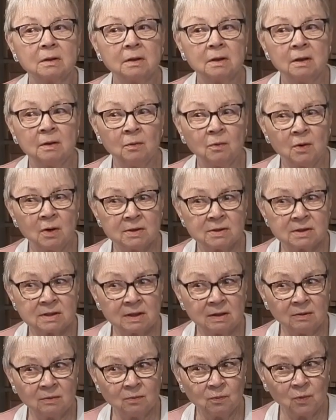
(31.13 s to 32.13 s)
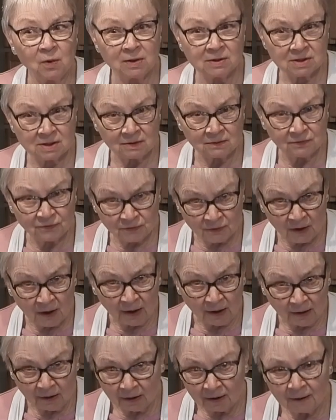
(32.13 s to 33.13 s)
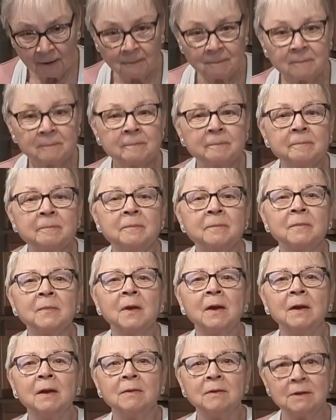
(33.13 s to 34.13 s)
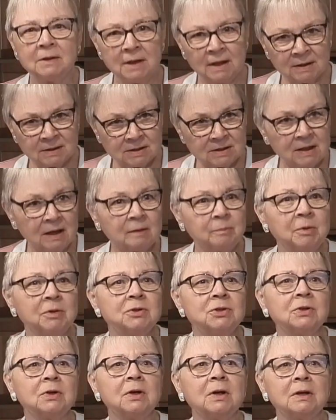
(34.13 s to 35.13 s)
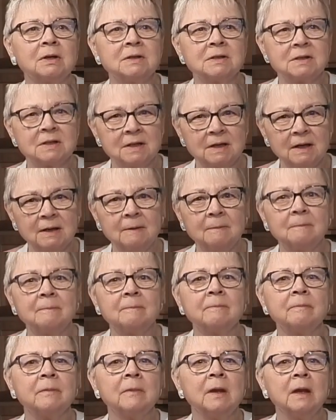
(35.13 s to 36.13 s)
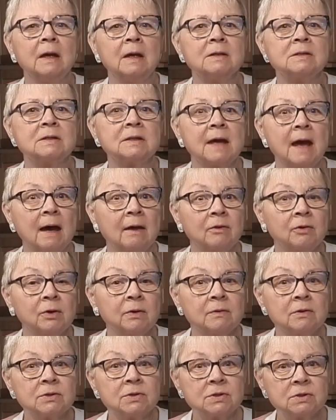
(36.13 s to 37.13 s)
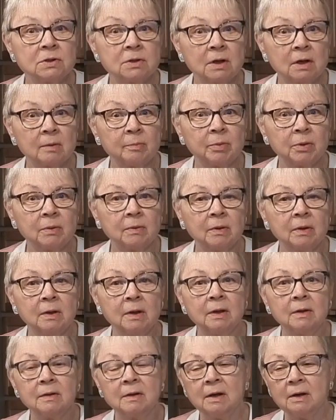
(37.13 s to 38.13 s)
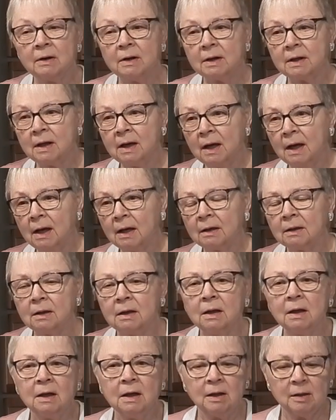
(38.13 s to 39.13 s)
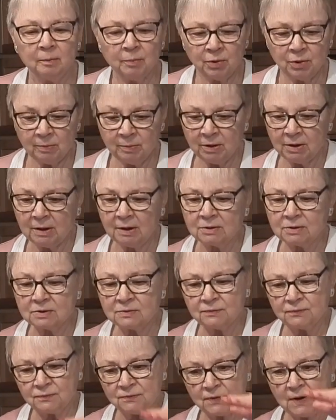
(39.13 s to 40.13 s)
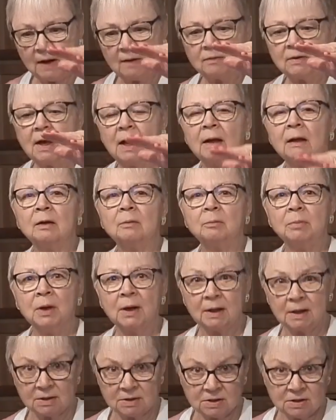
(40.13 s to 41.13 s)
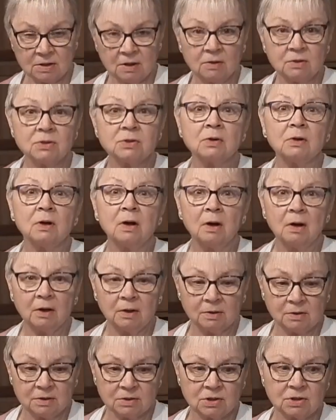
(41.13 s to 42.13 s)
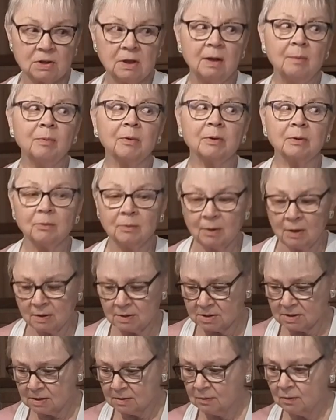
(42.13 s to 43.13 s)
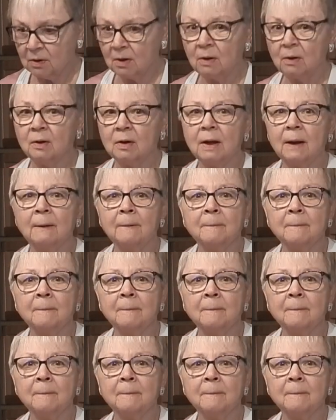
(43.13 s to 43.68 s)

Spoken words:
it wasn't fun. The next segment you're going to see is gathering the syrup. There again, put them in those 5-gallon buckets. Those are hard to schlep across the road,